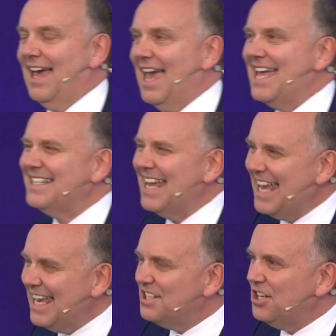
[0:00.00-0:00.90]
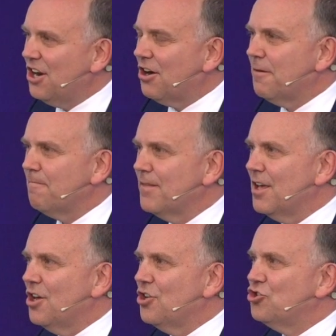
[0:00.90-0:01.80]
It's easier
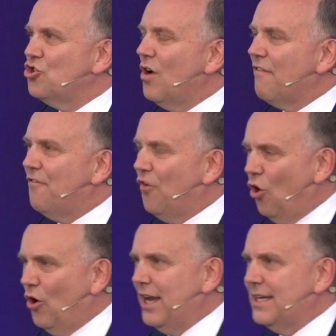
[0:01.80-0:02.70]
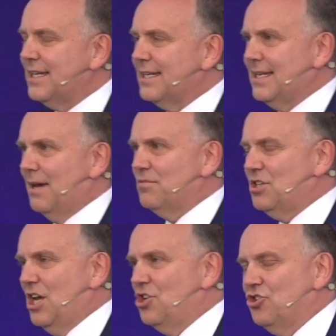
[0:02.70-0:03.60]
to avoid
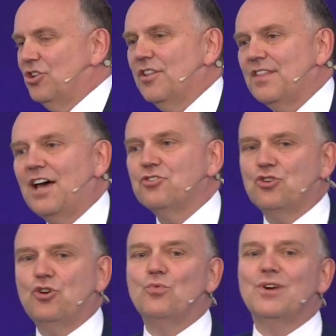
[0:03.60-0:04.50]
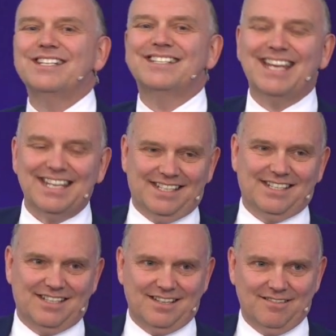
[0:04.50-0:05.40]
temptation than to
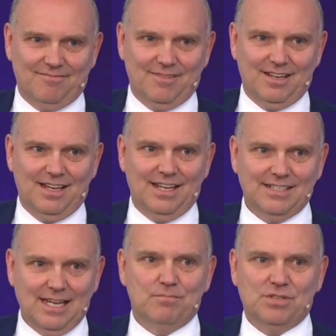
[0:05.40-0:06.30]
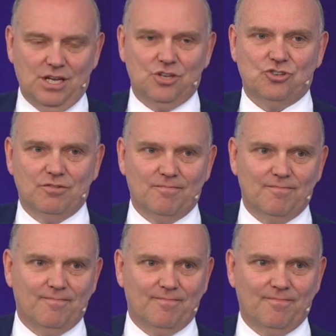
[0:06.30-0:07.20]
resist temptation.
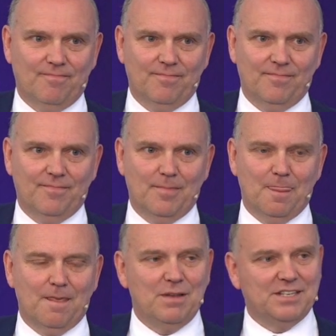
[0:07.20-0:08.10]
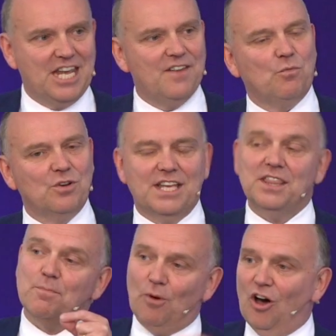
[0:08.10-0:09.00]
I mean, David was in
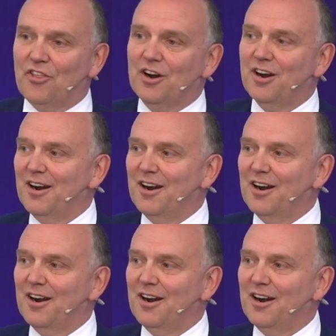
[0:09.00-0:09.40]
the bother